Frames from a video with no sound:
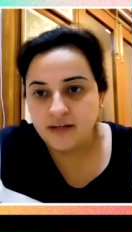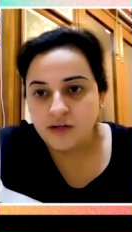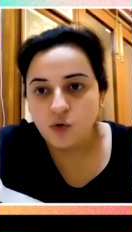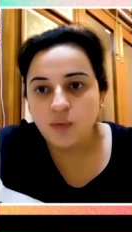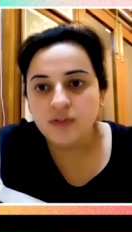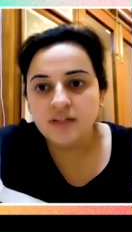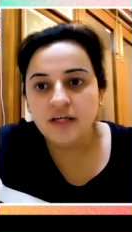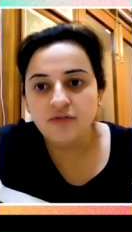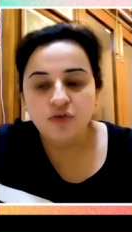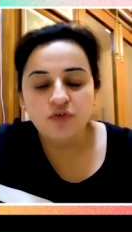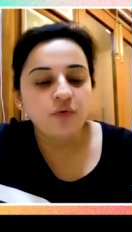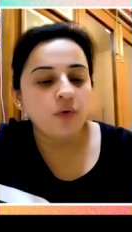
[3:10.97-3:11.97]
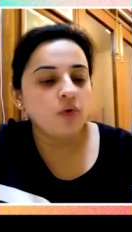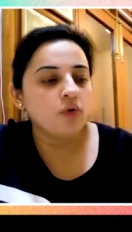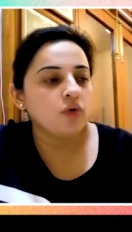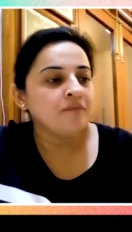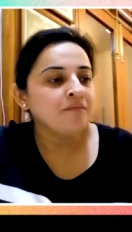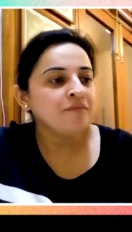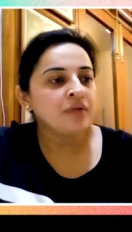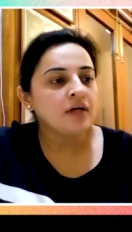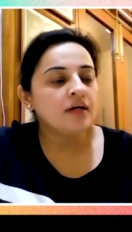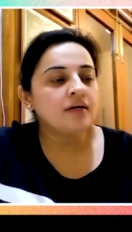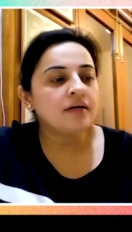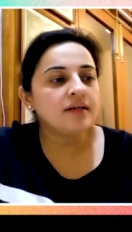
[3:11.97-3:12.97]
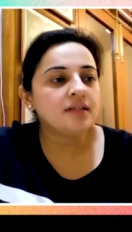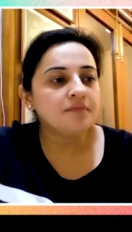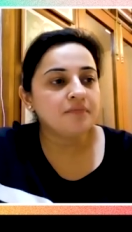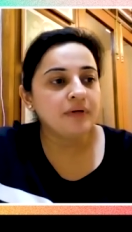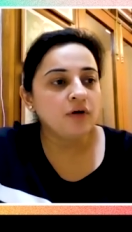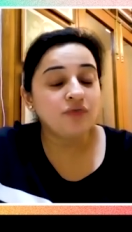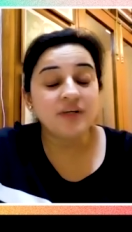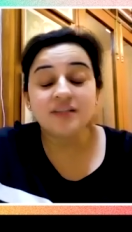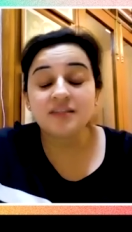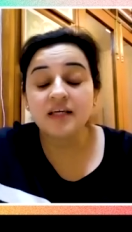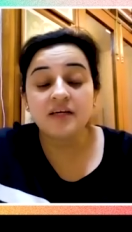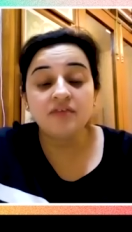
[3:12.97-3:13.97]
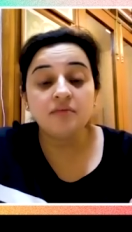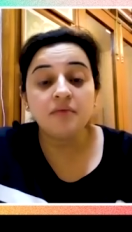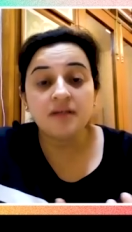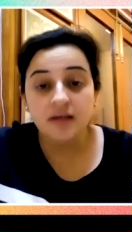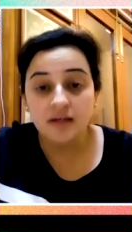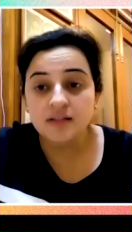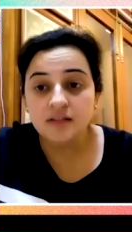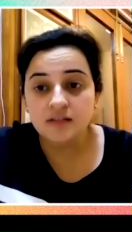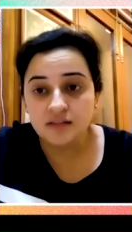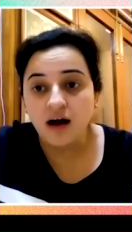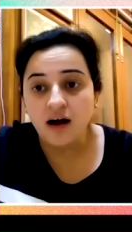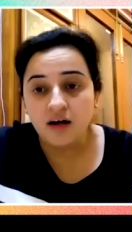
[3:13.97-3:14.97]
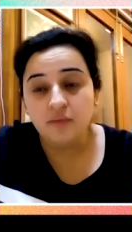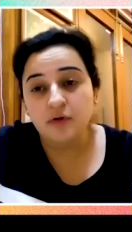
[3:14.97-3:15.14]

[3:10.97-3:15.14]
I always say if you follow a recipe of, let's say, even making sag.